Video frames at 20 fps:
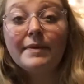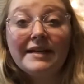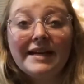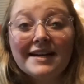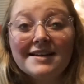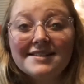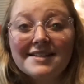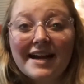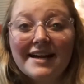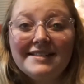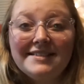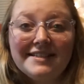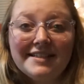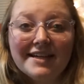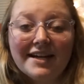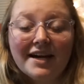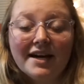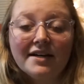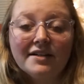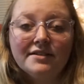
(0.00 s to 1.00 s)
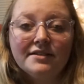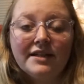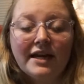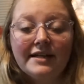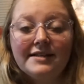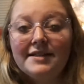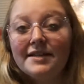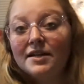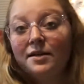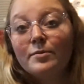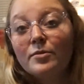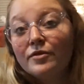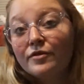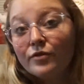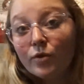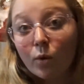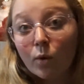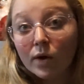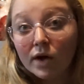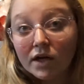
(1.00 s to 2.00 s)
My next idea, idea number
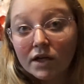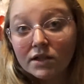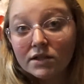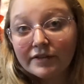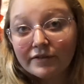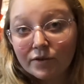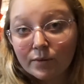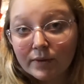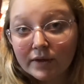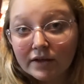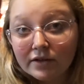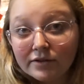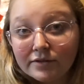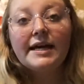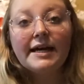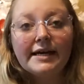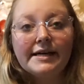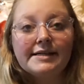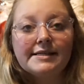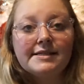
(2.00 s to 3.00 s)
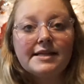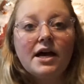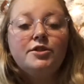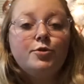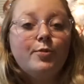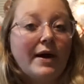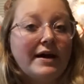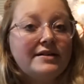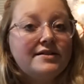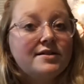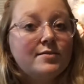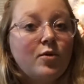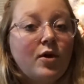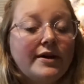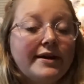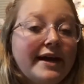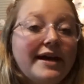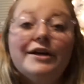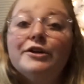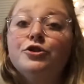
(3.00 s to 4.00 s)
four, if you will, is to buy
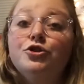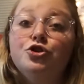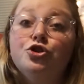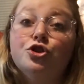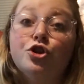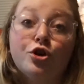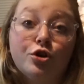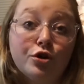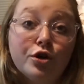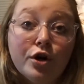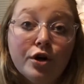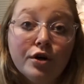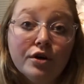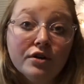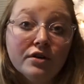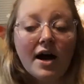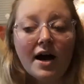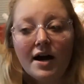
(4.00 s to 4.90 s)
someone a journal.